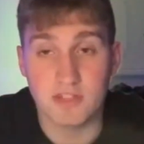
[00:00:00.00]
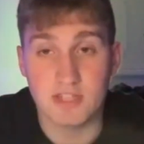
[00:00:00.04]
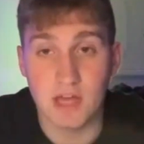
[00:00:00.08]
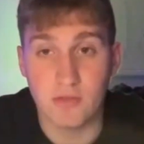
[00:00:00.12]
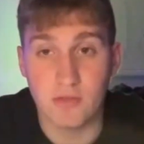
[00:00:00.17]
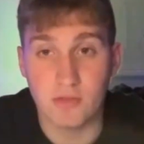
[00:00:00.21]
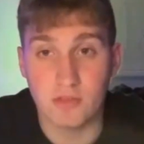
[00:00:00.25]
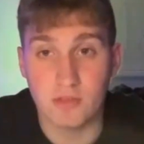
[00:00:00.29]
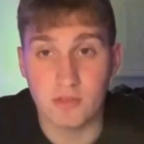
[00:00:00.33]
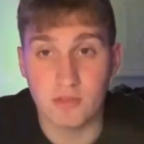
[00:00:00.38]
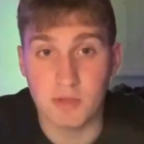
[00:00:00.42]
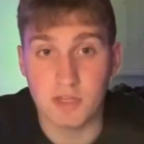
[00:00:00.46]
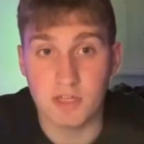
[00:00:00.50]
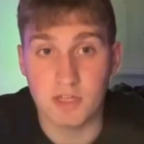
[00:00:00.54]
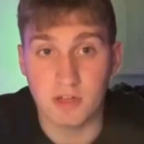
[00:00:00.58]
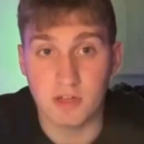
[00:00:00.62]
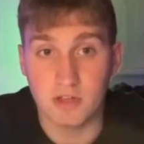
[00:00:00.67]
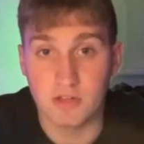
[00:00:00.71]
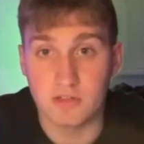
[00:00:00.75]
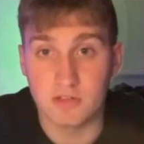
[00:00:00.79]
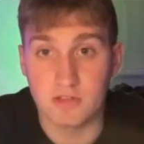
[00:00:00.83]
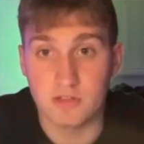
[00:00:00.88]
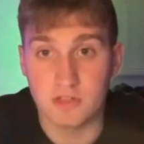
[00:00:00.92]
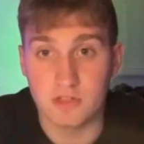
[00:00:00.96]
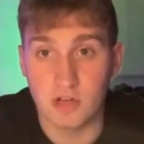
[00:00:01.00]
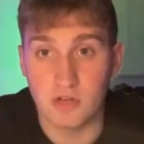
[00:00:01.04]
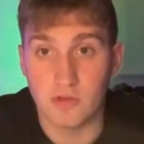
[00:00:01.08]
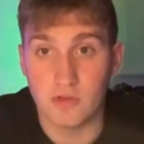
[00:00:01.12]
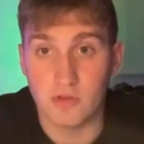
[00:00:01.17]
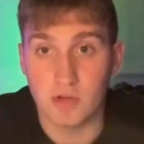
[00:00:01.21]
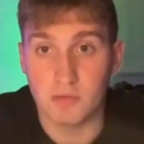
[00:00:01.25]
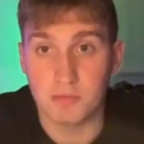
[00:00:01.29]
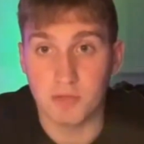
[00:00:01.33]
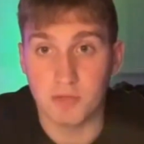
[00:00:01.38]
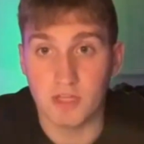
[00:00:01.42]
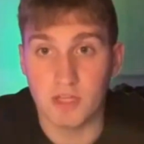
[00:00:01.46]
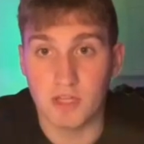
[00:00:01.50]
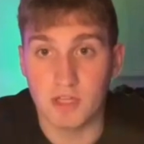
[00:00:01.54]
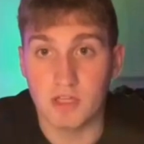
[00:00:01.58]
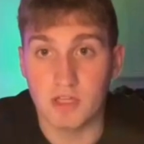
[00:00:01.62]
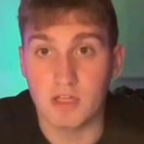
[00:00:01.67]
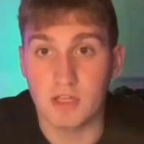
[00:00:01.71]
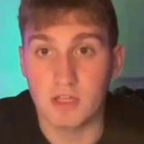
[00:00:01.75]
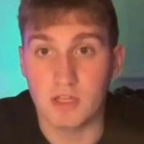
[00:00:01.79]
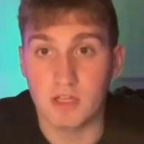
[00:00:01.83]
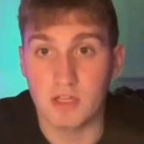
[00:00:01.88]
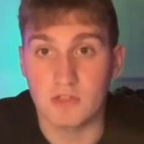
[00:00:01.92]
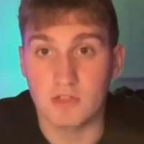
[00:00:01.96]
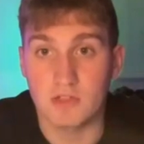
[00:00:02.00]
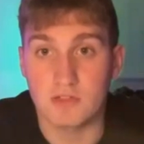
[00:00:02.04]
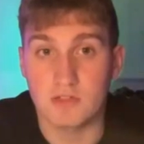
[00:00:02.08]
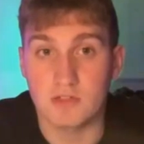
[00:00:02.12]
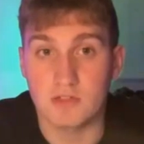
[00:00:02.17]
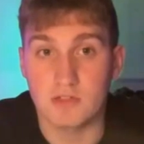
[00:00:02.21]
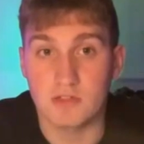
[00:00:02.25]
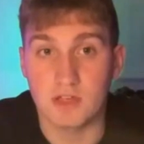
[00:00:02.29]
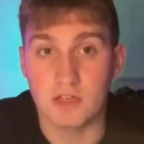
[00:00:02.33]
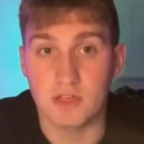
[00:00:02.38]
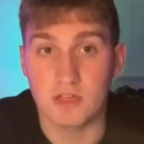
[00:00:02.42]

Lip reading: the south and the Midlands. You know, rugby is